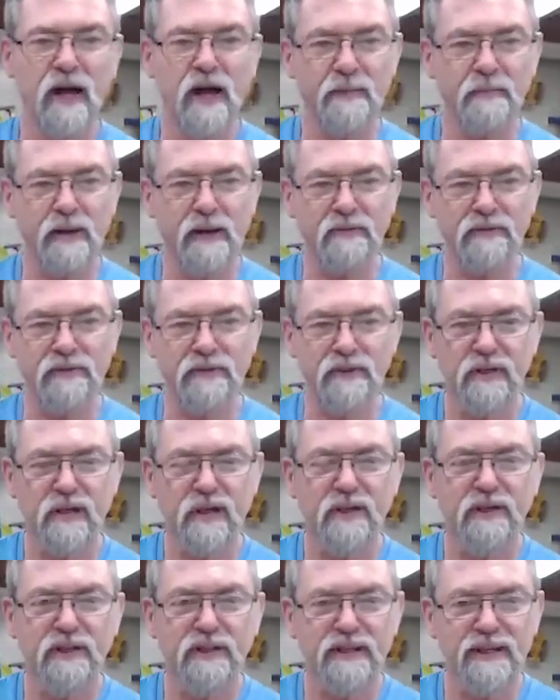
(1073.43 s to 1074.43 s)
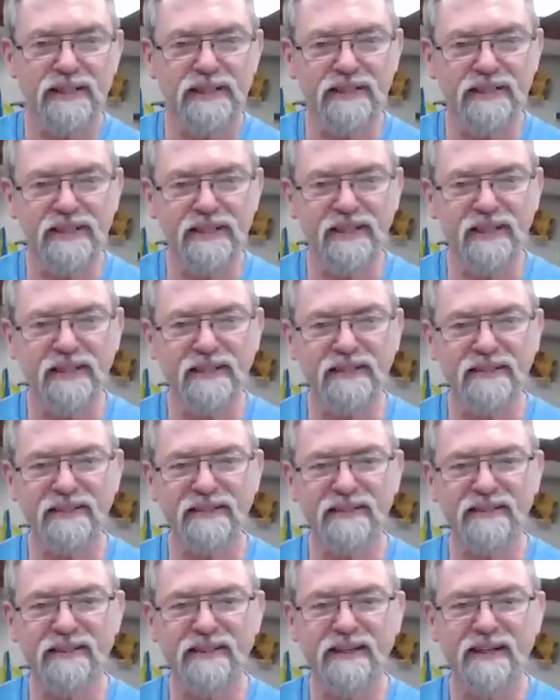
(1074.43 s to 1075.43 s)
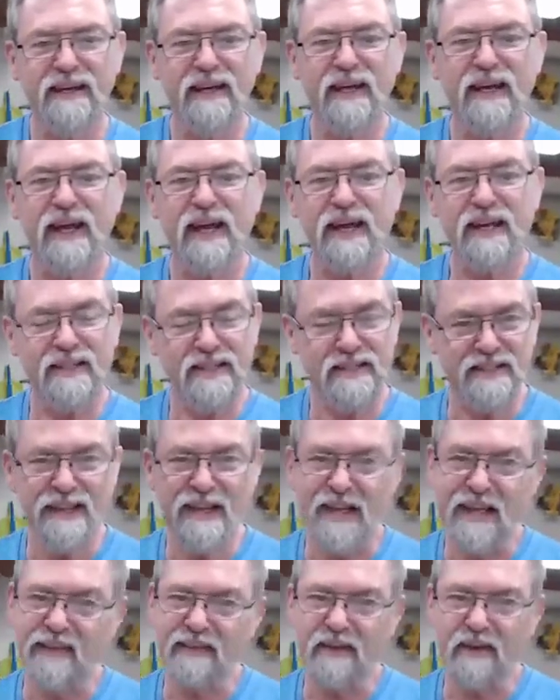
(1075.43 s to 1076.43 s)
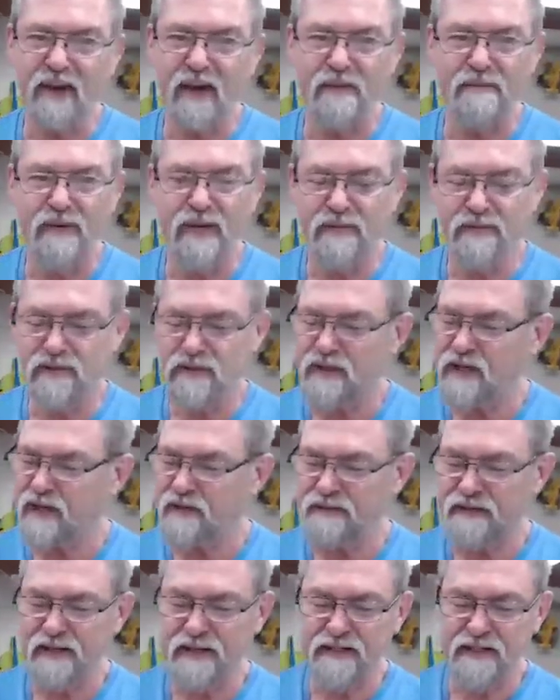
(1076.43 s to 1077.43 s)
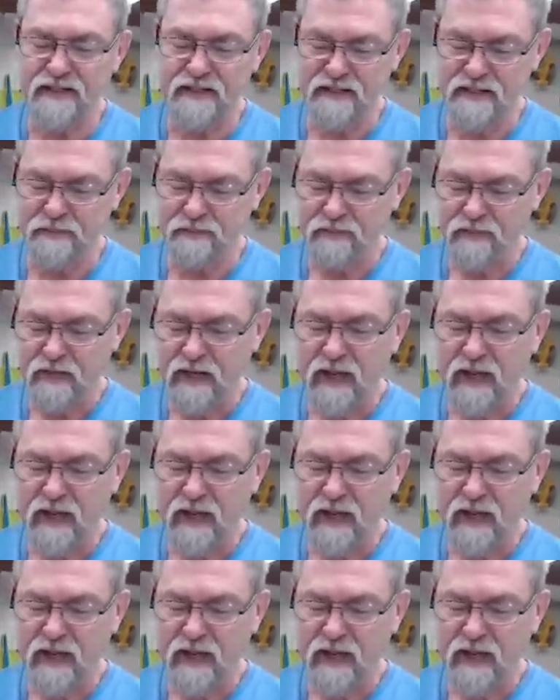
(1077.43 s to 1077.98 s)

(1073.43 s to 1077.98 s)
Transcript: EYEMUFFS. These things and the standard EYEMUFFS are fantastic.